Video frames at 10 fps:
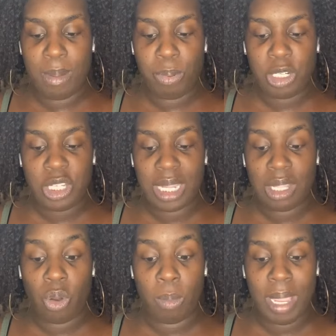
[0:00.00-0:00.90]
been
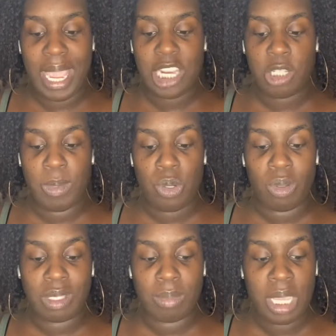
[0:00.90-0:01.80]
projected or may actually be doing
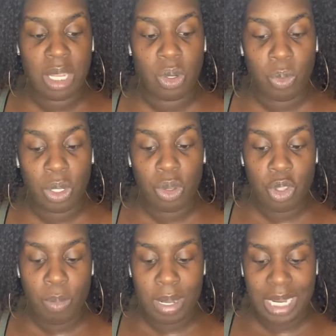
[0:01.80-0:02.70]
some candle work on
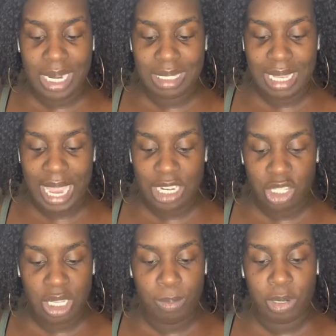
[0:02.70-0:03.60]
you, but it is
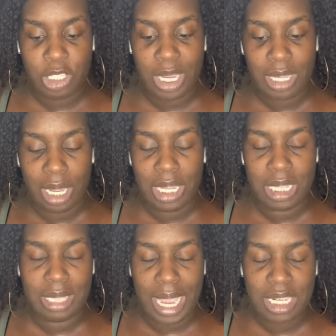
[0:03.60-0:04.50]
actually
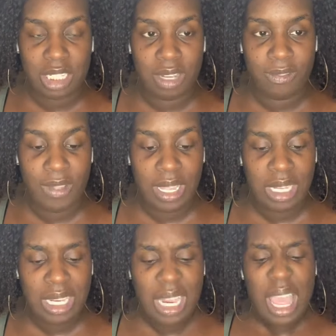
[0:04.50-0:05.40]
it's actually
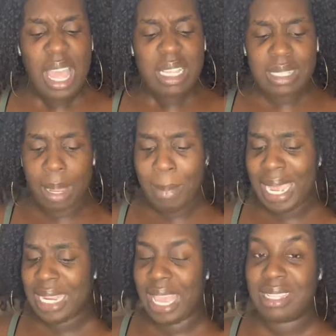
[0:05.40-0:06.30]
failing.
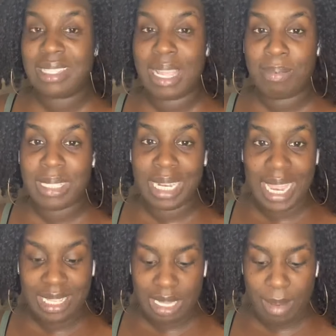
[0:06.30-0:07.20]
Somebody accepts. The
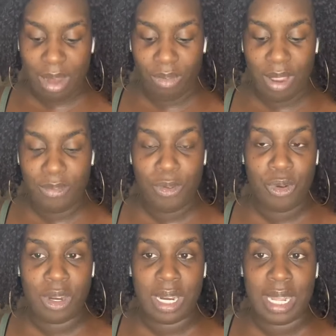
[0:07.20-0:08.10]
last time I read for